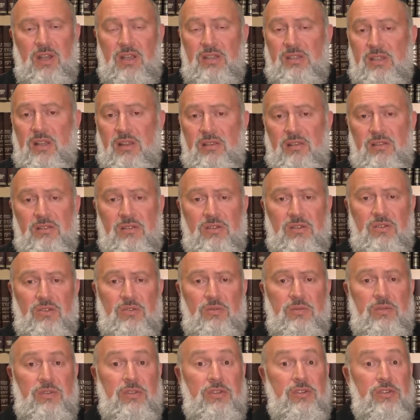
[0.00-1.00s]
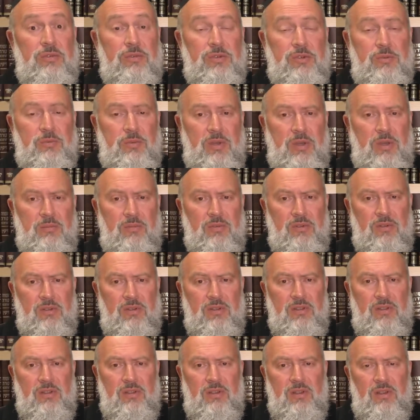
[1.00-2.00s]
and has nothing to do with the Jewish people.
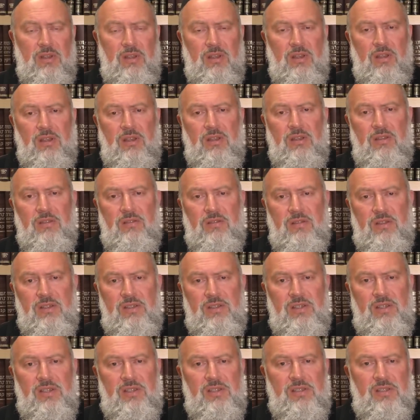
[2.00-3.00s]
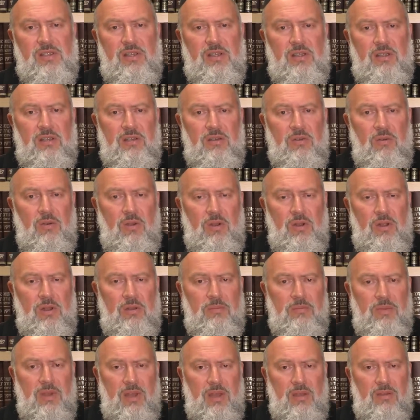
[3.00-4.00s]
This is all
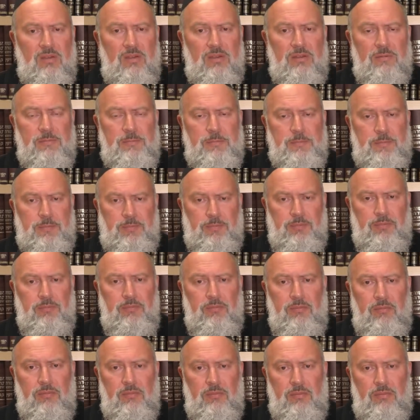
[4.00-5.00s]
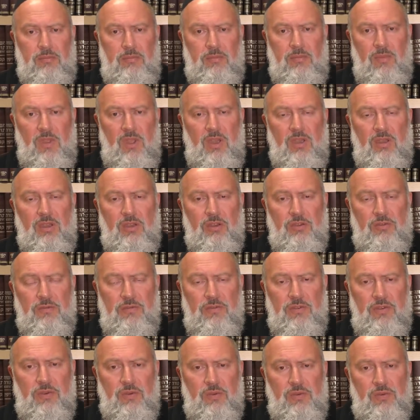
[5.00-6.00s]
about
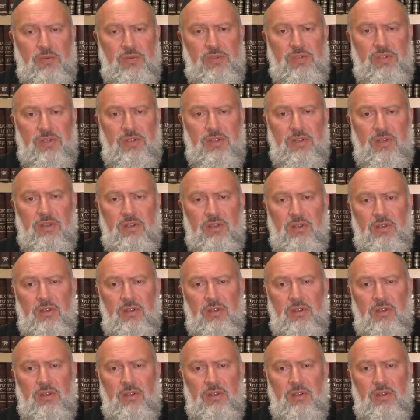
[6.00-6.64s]
confused